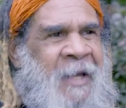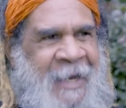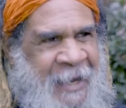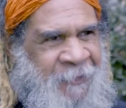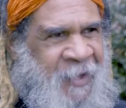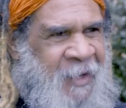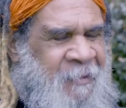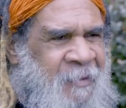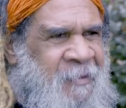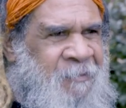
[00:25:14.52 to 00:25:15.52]
Get out
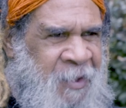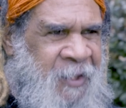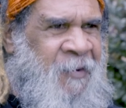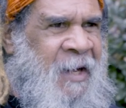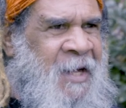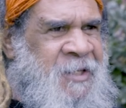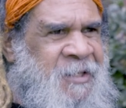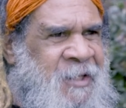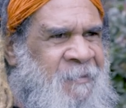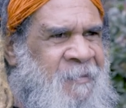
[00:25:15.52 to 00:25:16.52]
there, build a
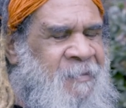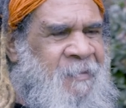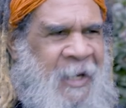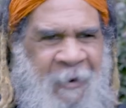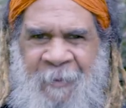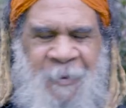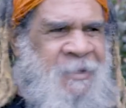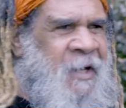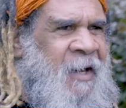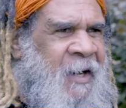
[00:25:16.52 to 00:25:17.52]
relationship, go up
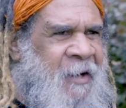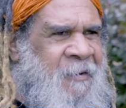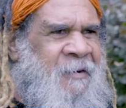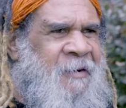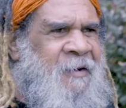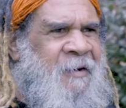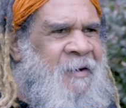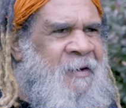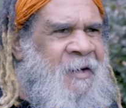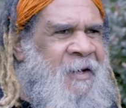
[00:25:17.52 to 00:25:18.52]
and say hello,
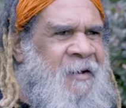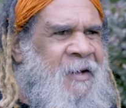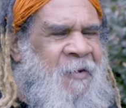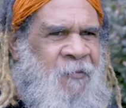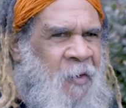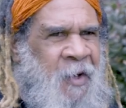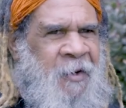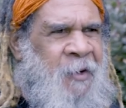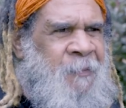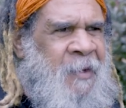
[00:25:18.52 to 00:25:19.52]
you know, try
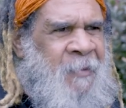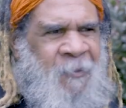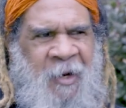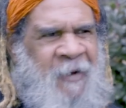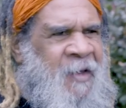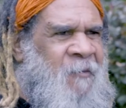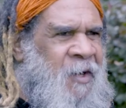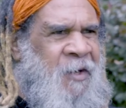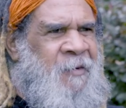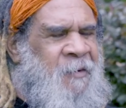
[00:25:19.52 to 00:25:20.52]
to help them in whatever they
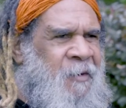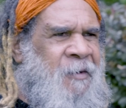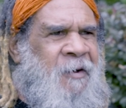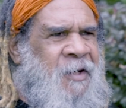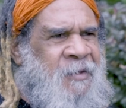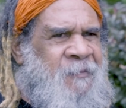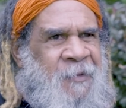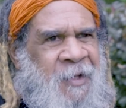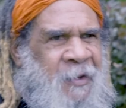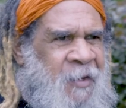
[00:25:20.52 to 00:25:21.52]
want to do, organise,
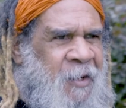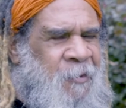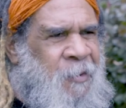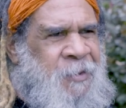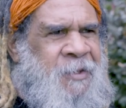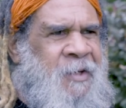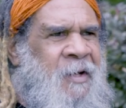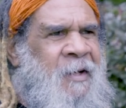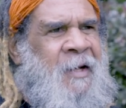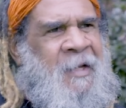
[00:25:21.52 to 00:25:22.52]
you know, their causes.
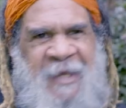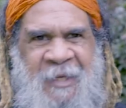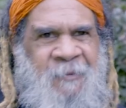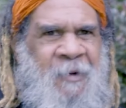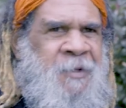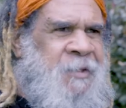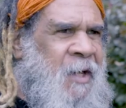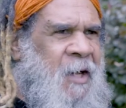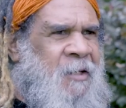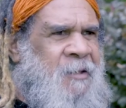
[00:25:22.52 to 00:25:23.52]
And that's where it
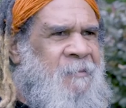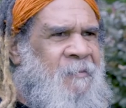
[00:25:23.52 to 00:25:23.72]
starts,